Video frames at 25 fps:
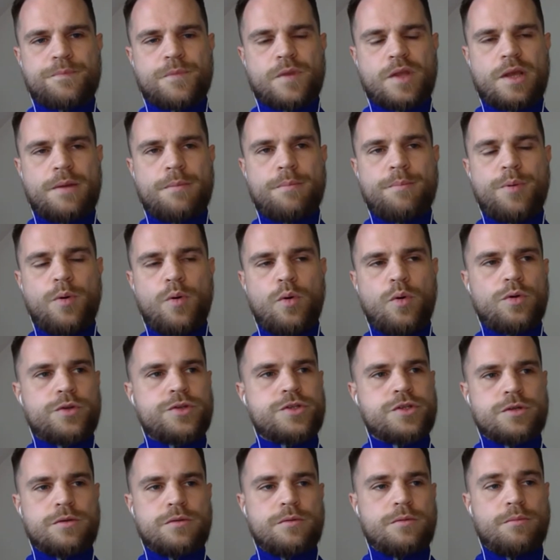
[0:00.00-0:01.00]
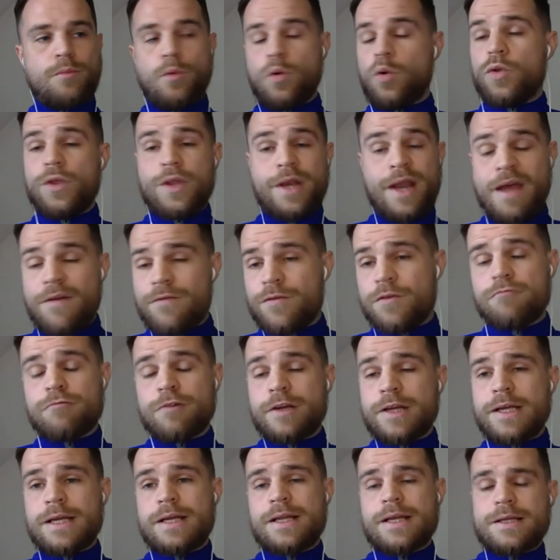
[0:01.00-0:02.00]
important more than ever,
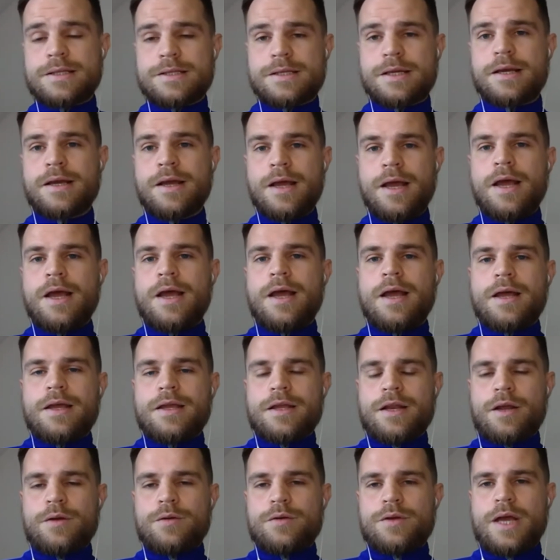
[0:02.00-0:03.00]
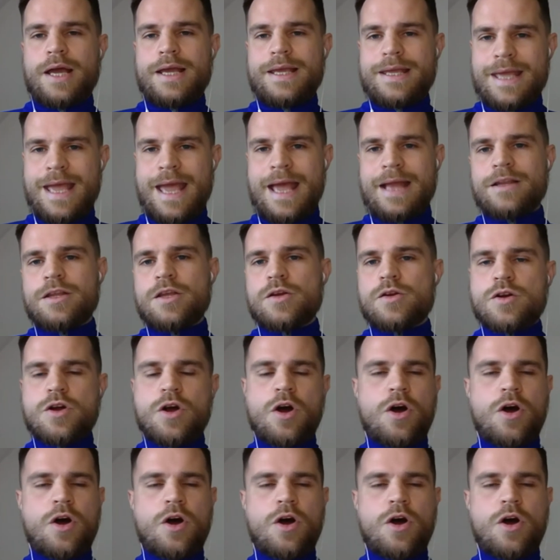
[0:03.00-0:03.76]
really, to again, you're